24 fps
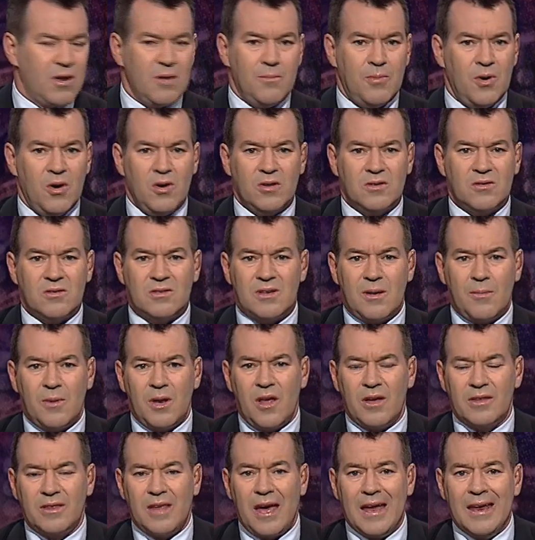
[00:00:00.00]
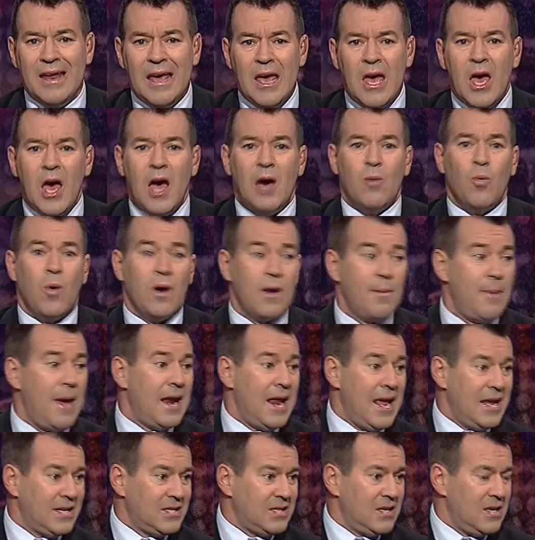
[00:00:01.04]
Burns or someone like that. And what
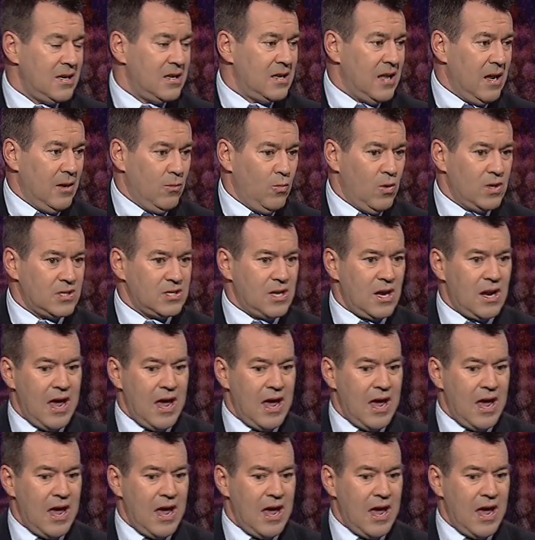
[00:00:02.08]
about Essendon then? What's going to